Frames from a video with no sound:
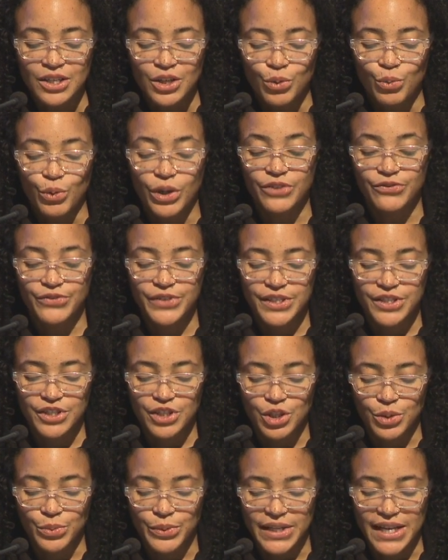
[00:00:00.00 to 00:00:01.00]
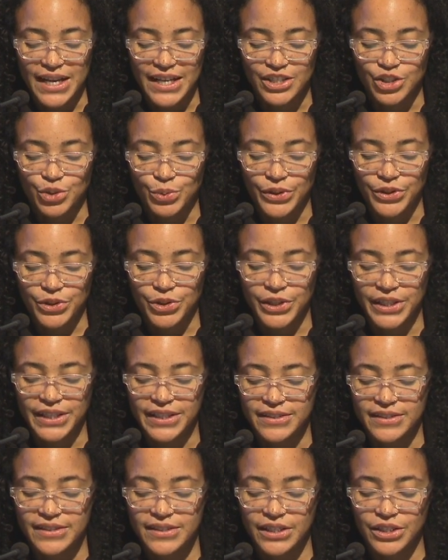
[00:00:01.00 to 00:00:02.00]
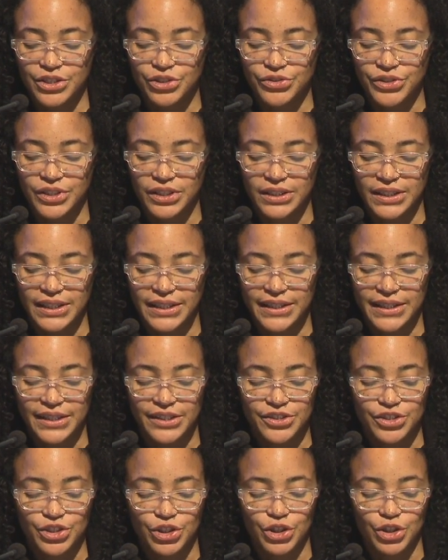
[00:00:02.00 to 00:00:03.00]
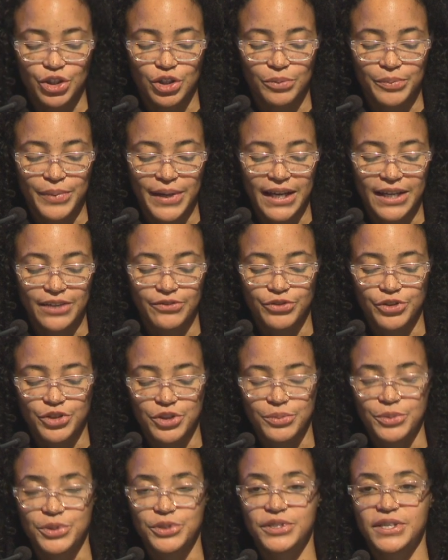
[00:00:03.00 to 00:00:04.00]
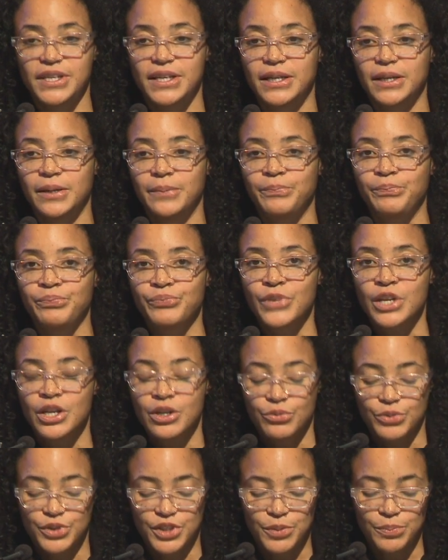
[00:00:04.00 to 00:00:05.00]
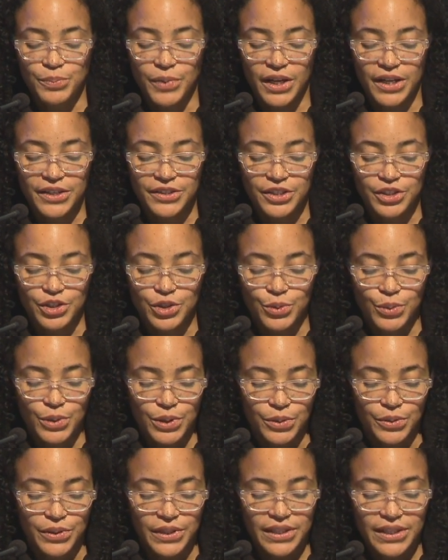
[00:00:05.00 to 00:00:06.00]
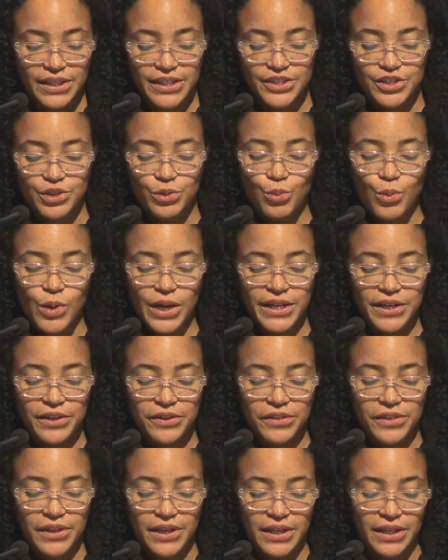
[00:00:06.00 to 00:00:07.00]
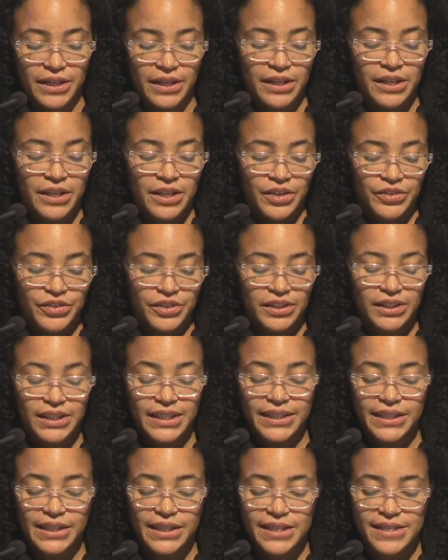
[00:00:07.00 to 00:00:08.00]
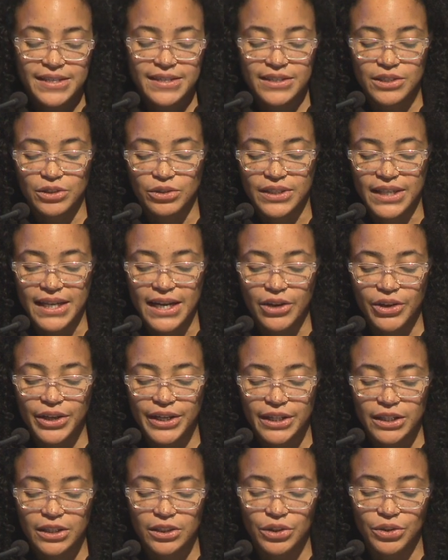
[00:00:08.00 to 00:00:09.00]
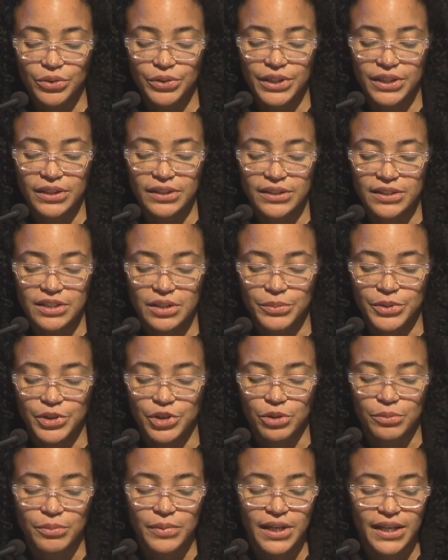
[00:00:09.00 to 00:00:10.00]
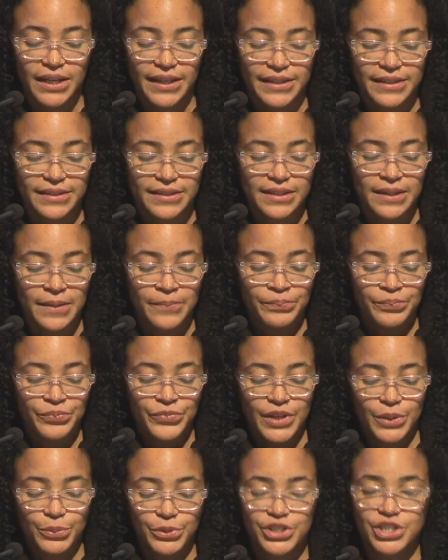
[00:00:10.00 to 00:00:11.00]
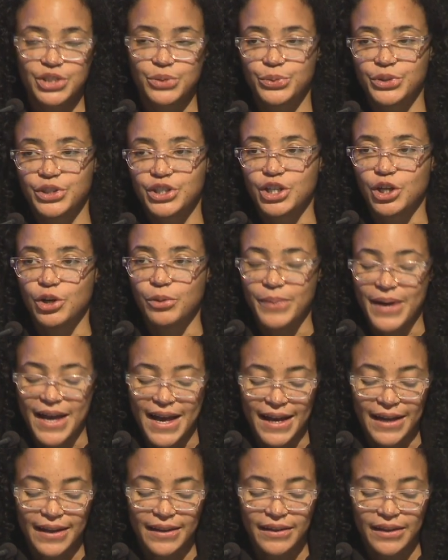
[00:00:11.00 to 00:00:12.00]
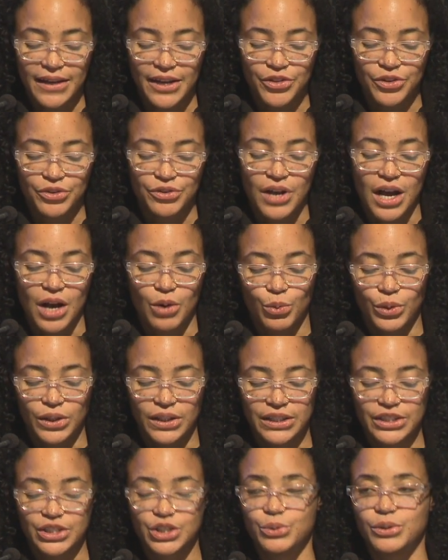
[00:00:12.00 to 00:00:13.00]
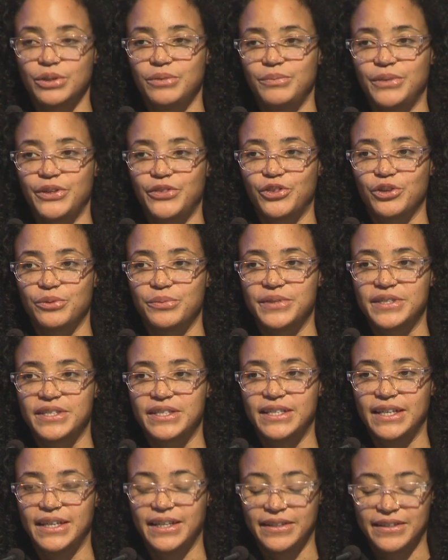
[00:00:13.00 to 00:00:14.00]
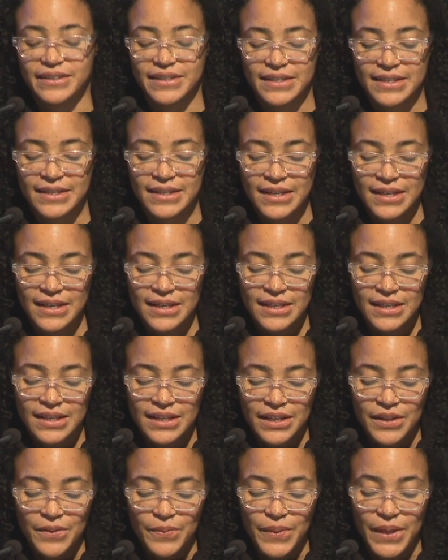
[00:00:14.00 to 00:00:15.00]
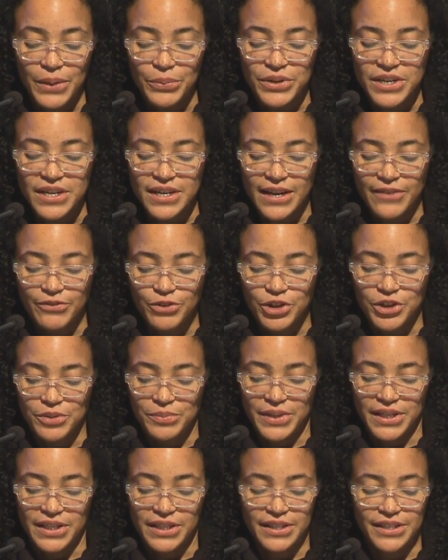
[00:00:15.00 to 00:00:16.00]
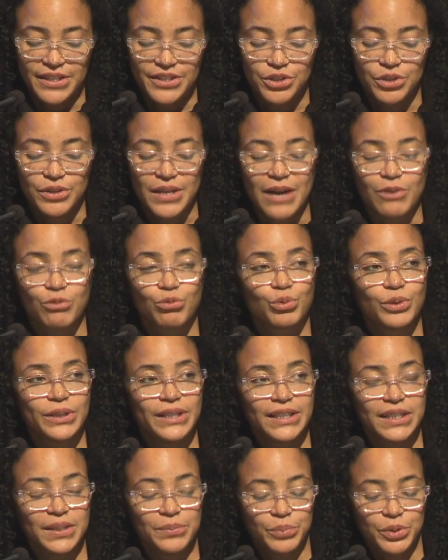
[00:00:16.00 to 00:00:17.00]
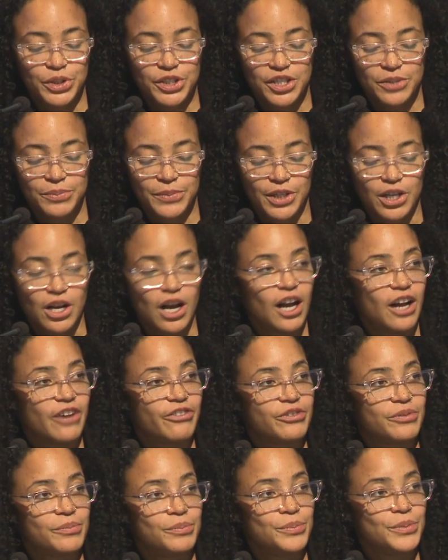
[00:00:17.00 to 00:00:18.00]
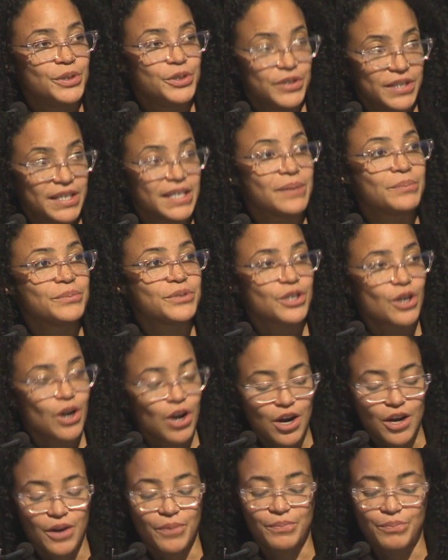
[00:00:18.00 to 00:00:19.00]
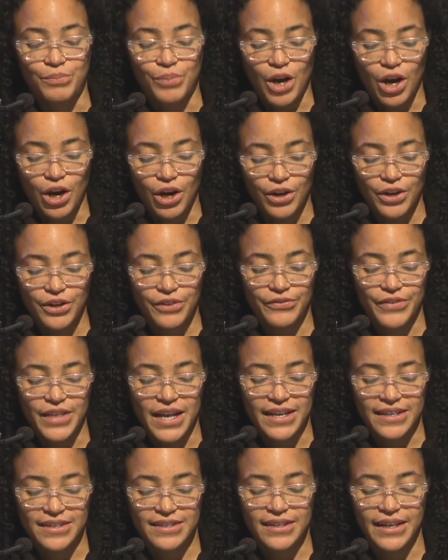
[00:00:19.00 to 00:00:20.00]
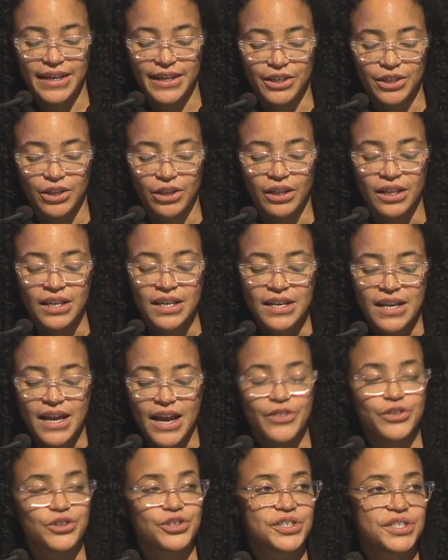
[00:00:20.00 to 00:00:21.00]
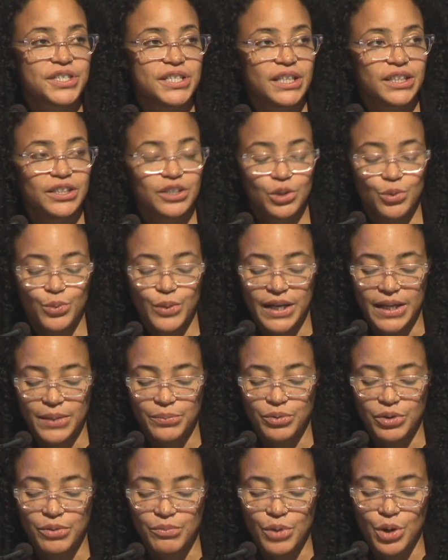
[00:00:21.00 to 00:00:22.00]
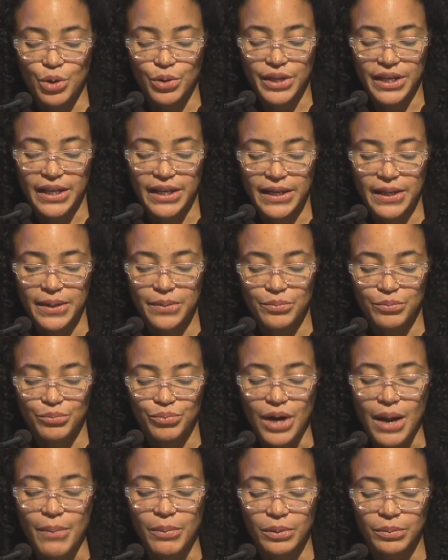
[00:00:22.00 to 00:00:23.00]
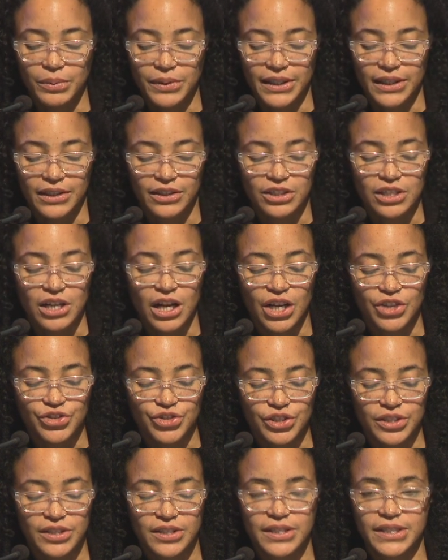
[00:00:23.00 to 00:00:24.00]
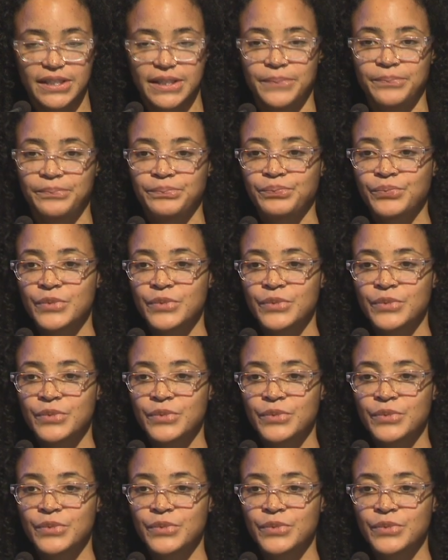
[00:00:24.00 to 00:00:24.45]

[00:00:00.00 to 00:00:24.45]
One visitor, when asked whether he considered the Leakeys good or bad for the museum, responded, quote, It's a white thing. The Leakeys still carry colonialism in their minds. They wish it would go back, and they're not willing to admit their mistakes. They would never admit it, so that really puts me off. Museums are part of that cycle, and they're still, in a way, promoting it, probably unconsciously.